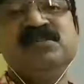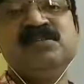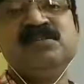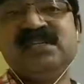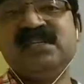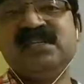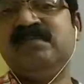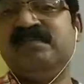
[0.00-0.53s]

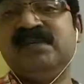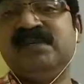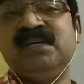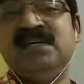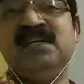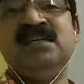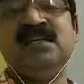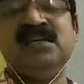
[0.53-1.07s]
basically
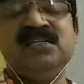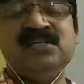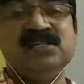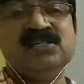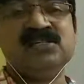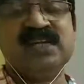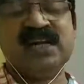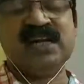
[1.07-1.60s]
basically the
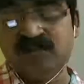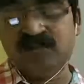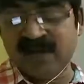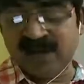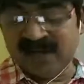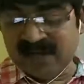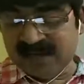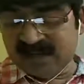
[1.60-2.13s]
reasons that where
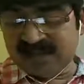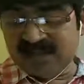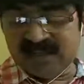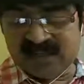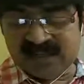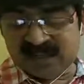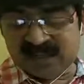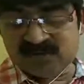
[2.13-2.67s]

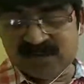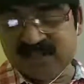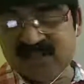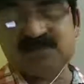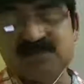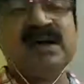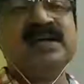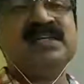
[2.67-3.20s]
that's where
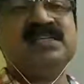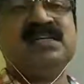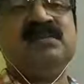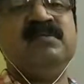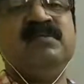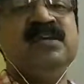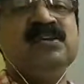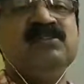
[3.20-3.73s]
this part is
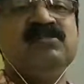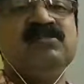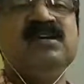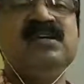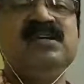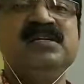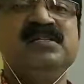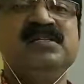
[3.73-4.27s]
given in your
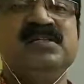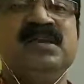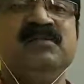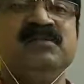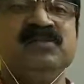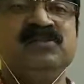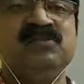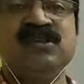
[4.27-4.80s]

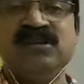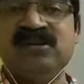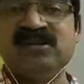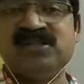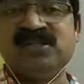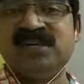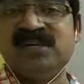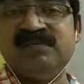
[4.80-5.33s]
syllabus or in your
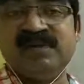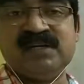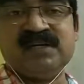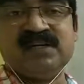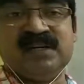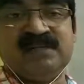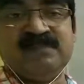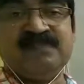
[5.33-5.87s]
study material.